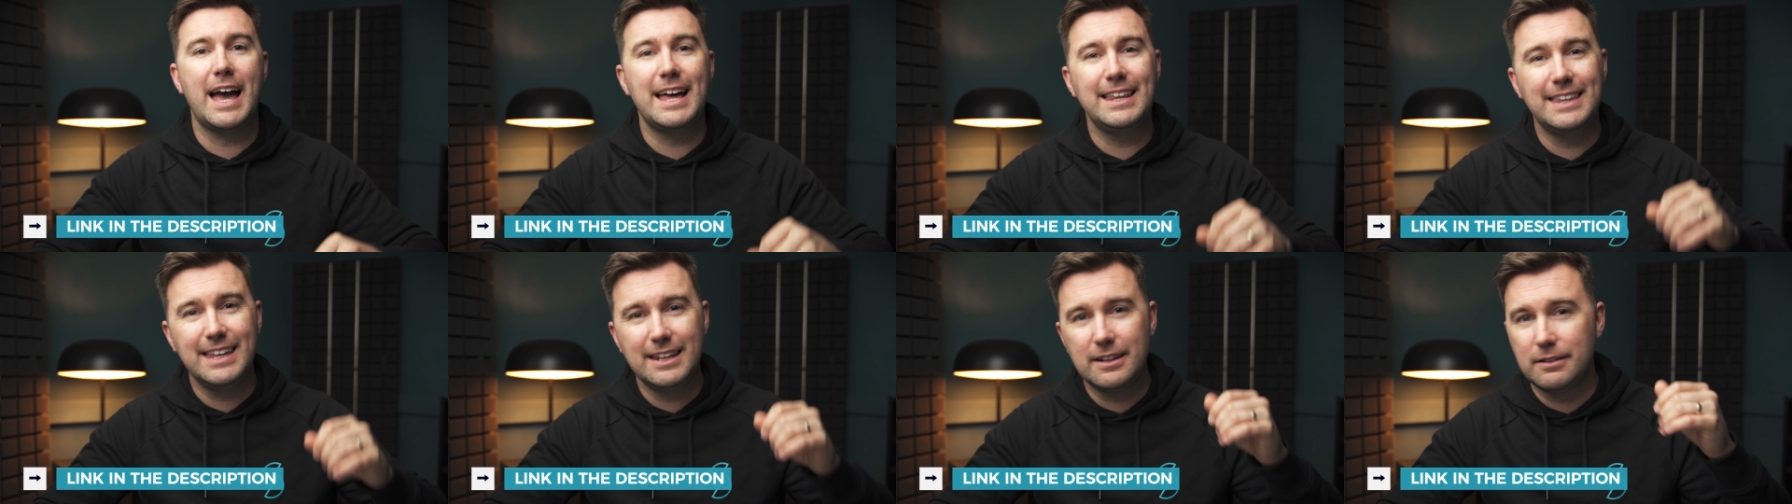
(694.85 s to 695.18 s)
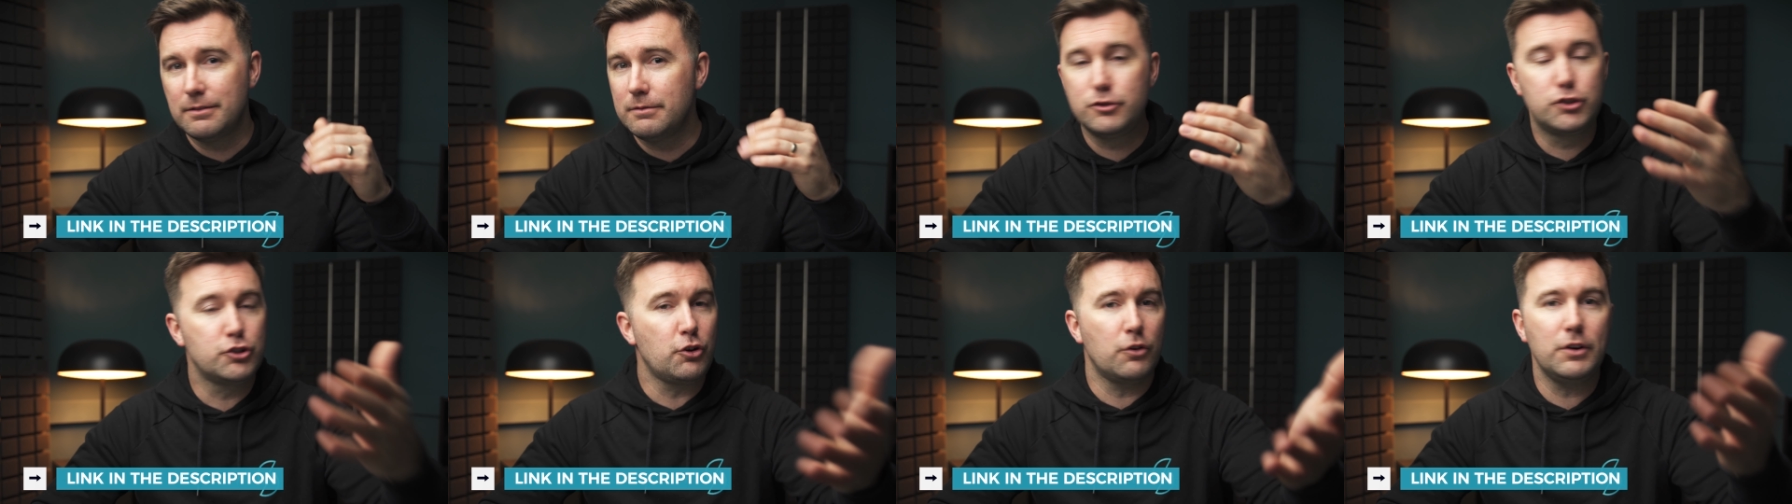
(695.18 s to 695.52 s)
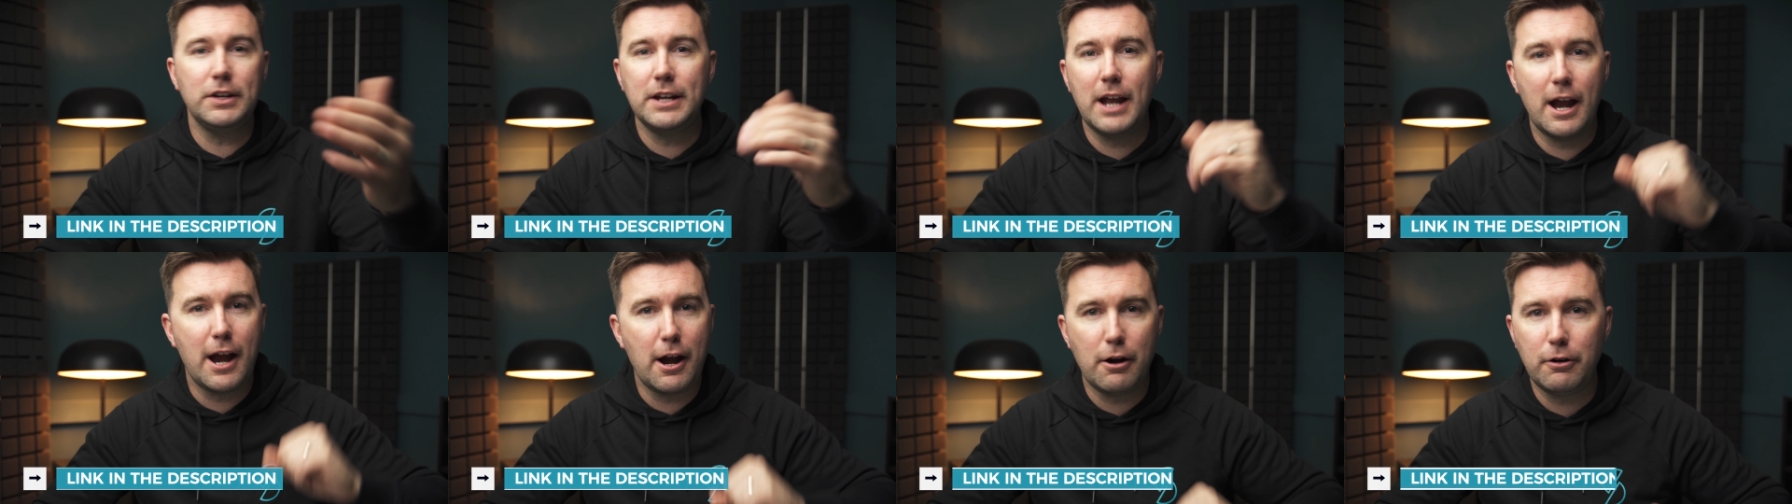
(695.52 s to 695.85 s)
and then
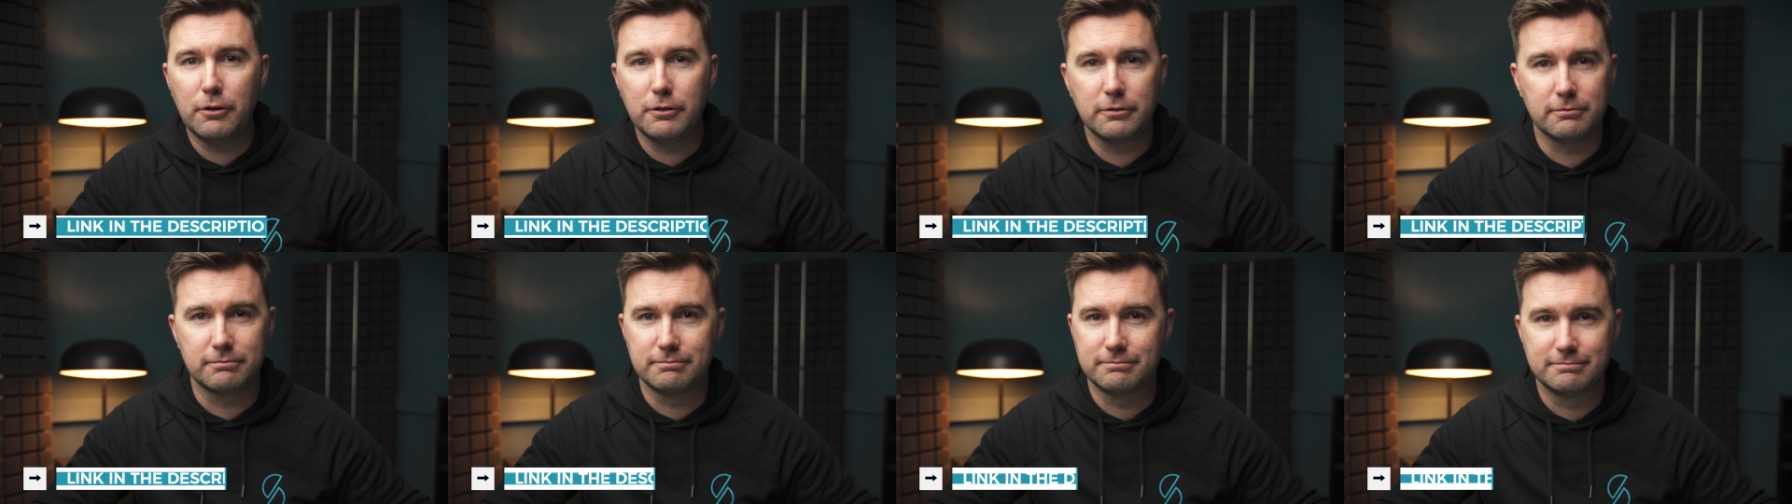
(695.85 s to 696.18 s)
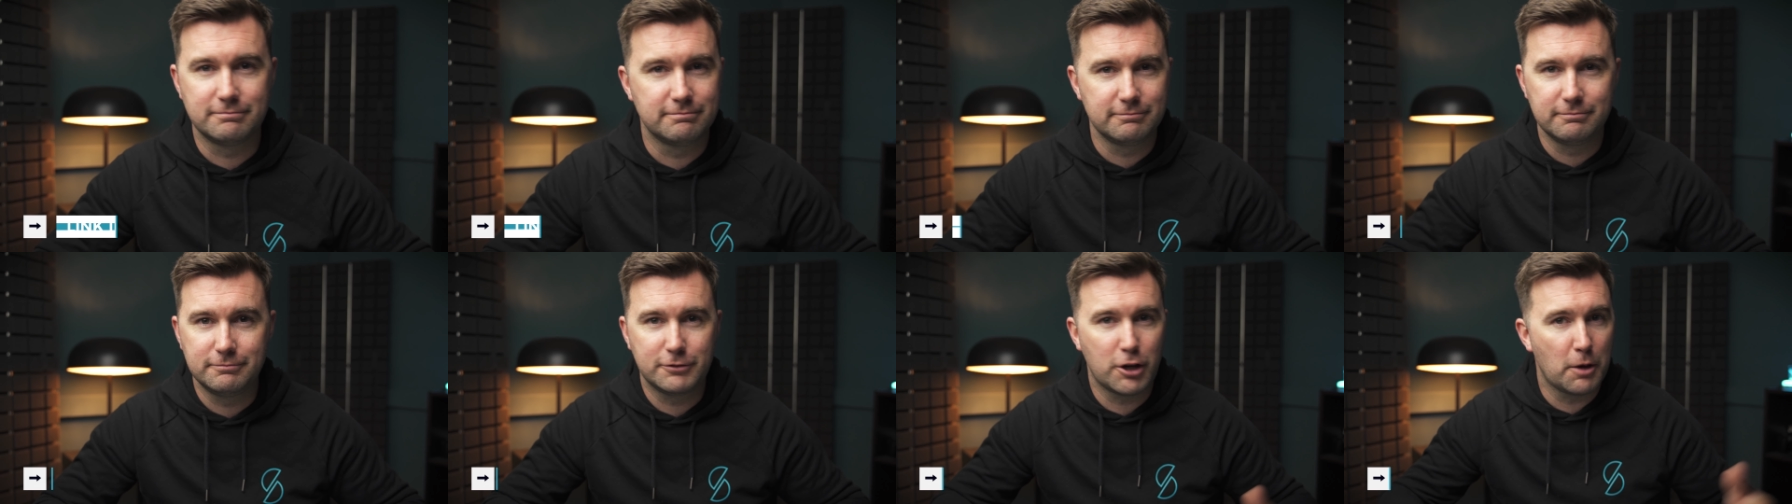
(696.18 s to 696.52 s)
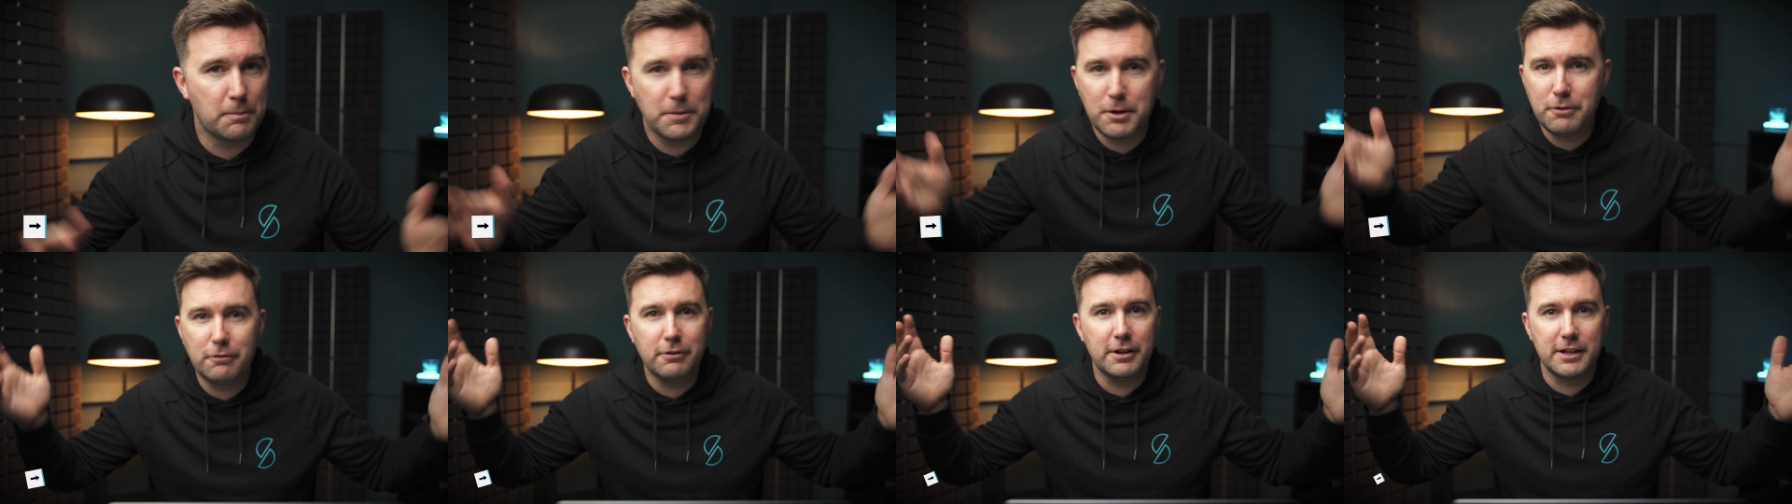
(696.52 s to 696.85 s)
join our
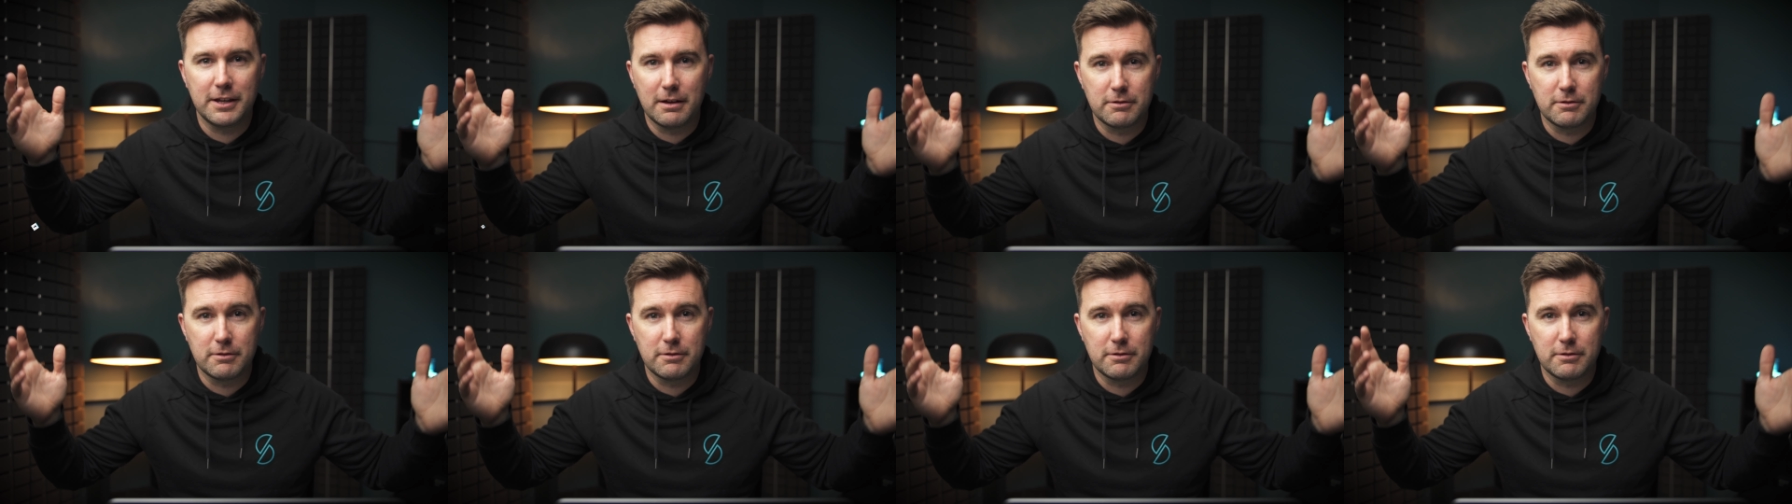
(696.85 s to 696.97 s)
community.